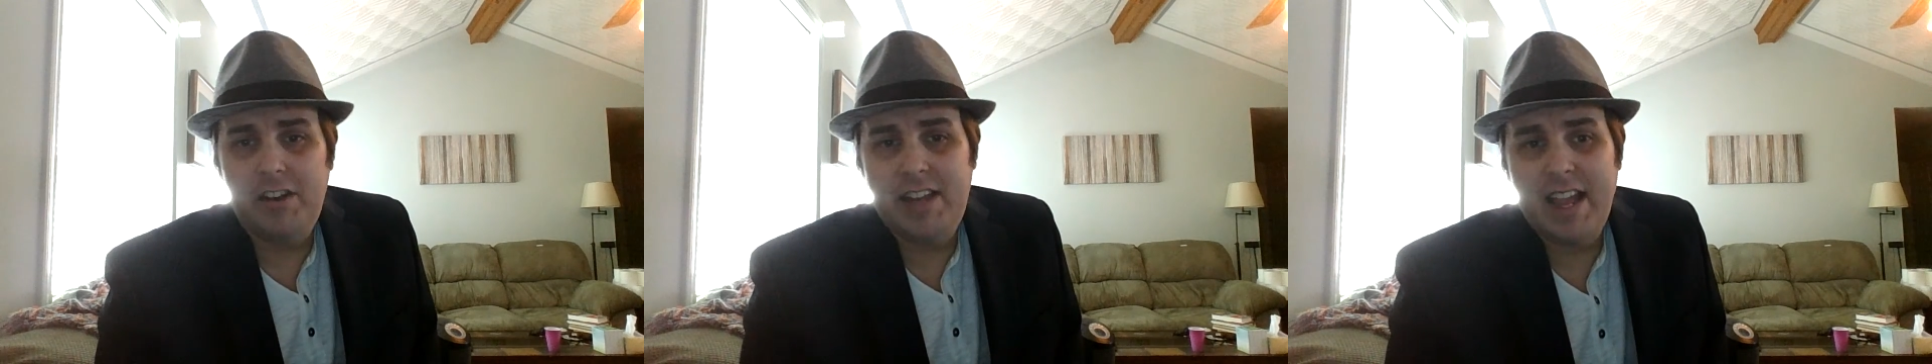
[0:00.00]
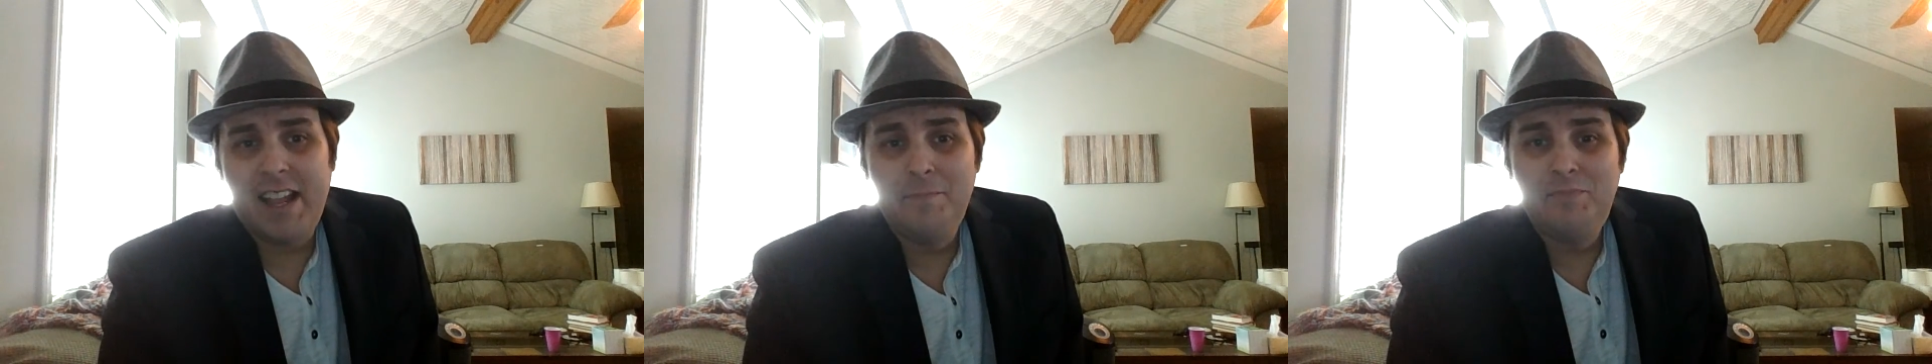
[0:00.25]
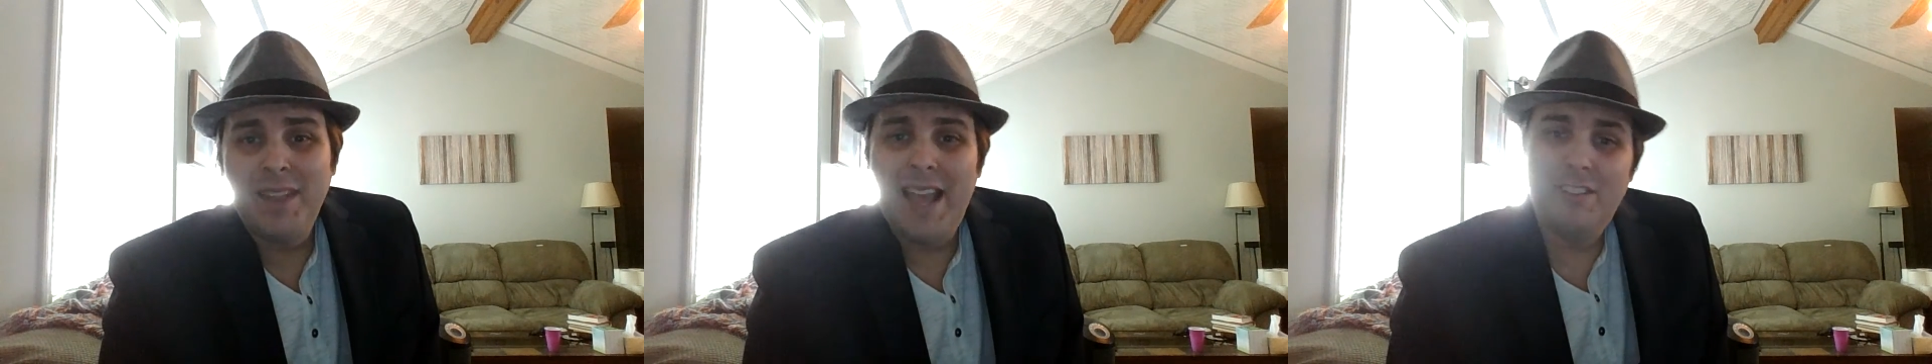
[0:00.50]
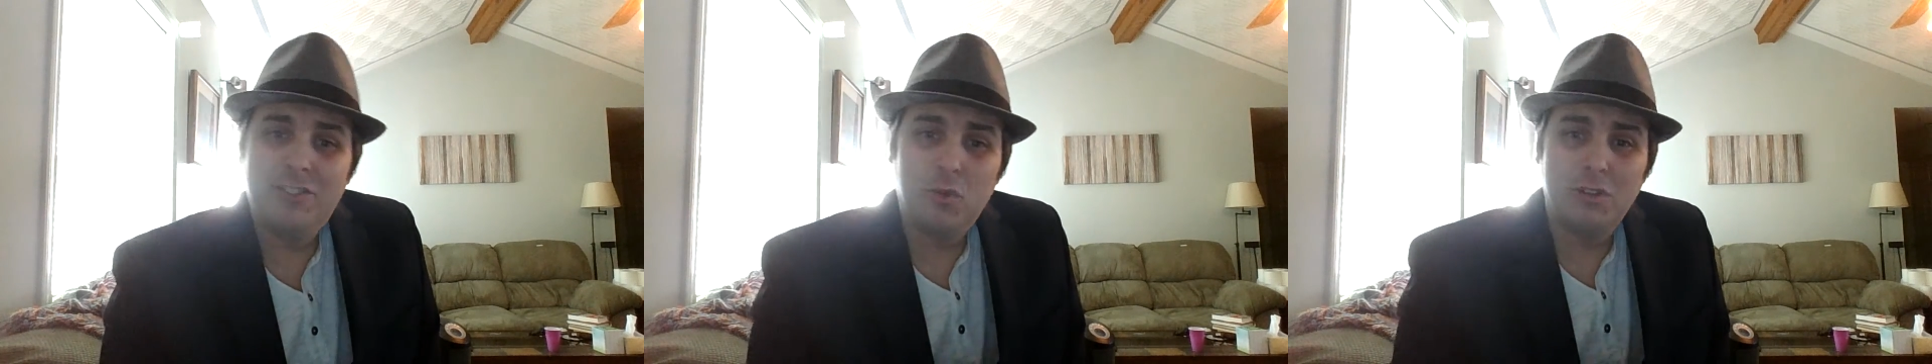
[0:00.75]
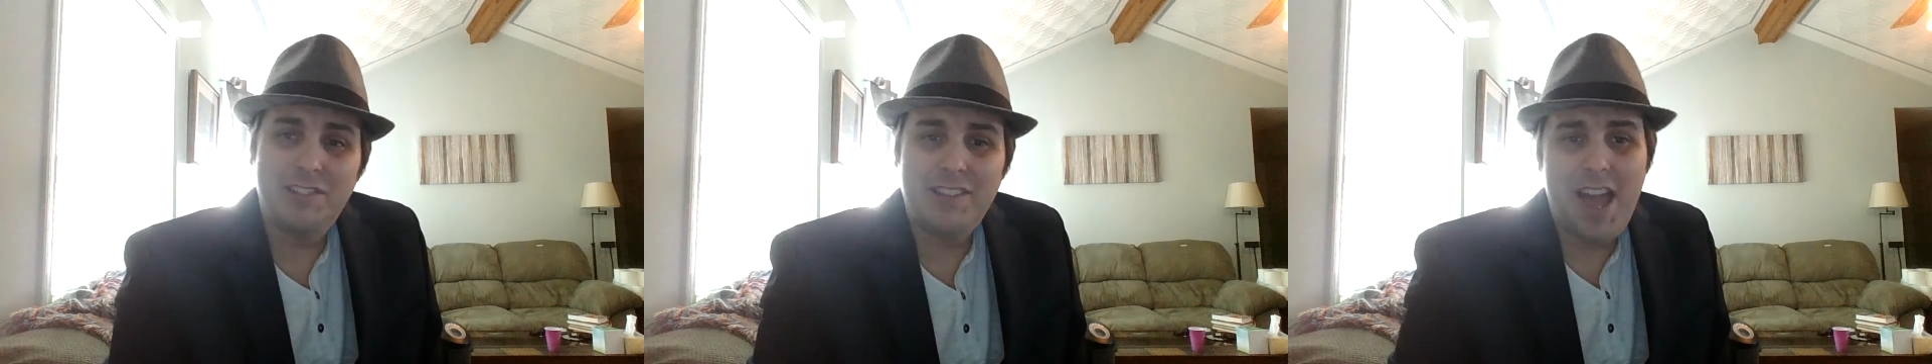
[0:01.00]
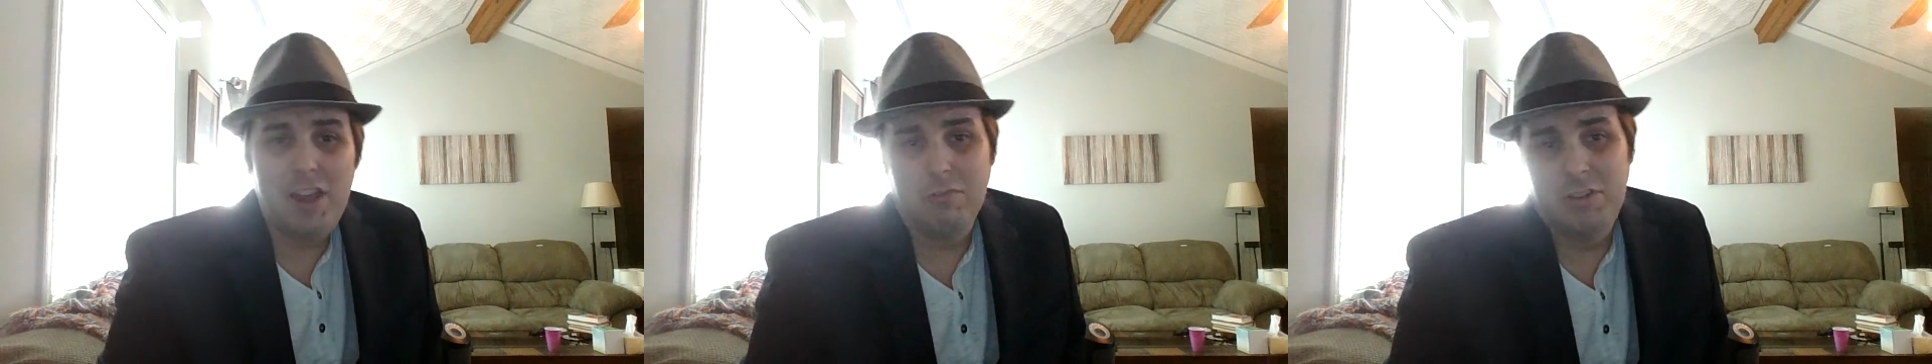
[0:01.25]
deck and squirt
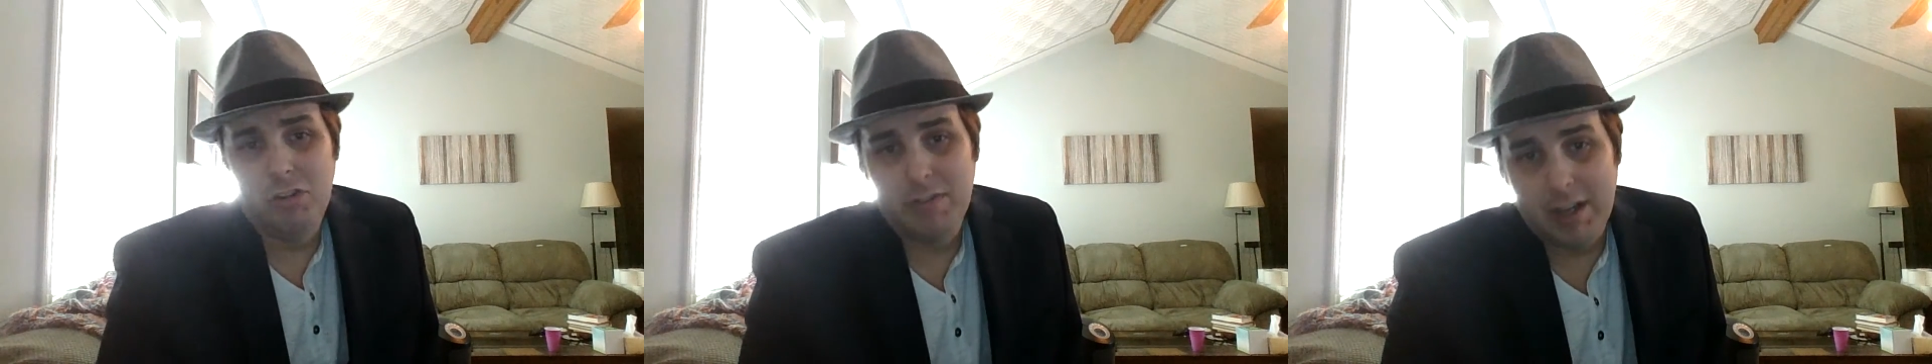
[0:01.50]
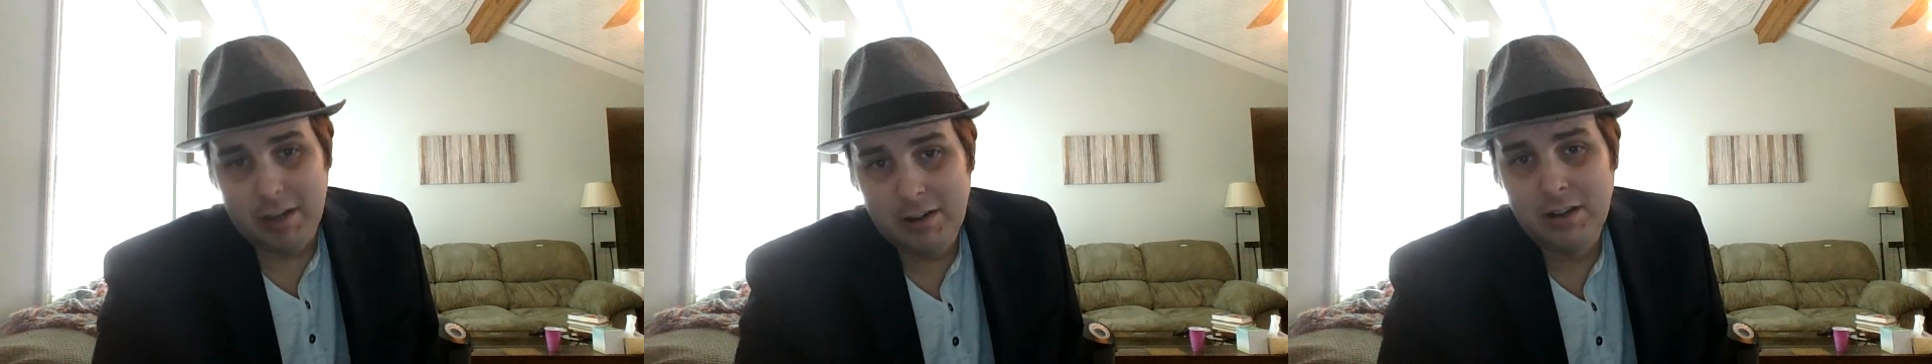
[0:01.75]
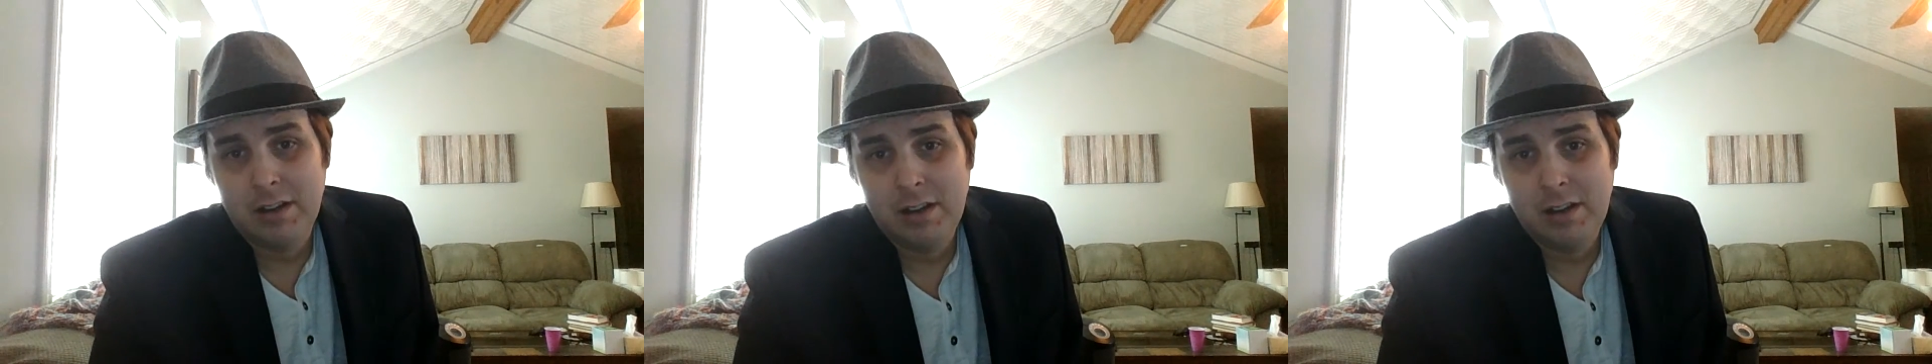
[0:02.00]
cider in your ear.